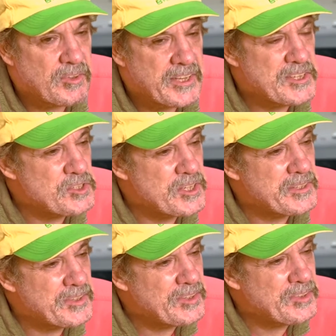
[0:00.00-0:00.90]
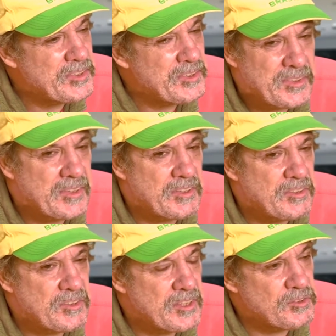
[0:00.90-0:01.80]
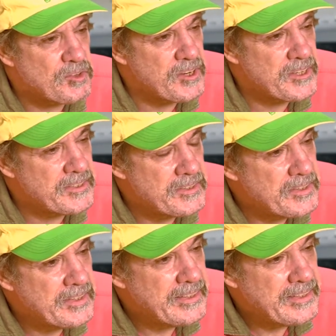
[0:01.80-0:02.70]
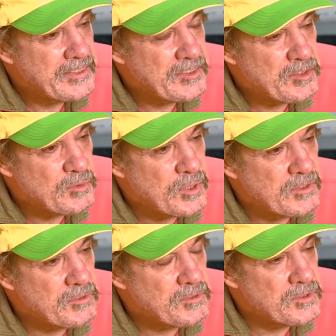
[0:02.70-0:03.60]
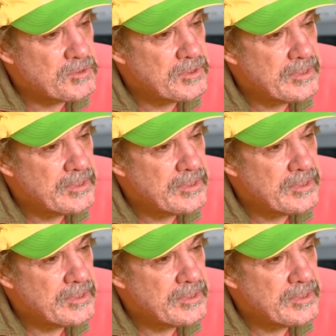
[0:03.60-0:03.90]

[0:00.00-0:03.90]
Asia. This is just great. This is wonderful.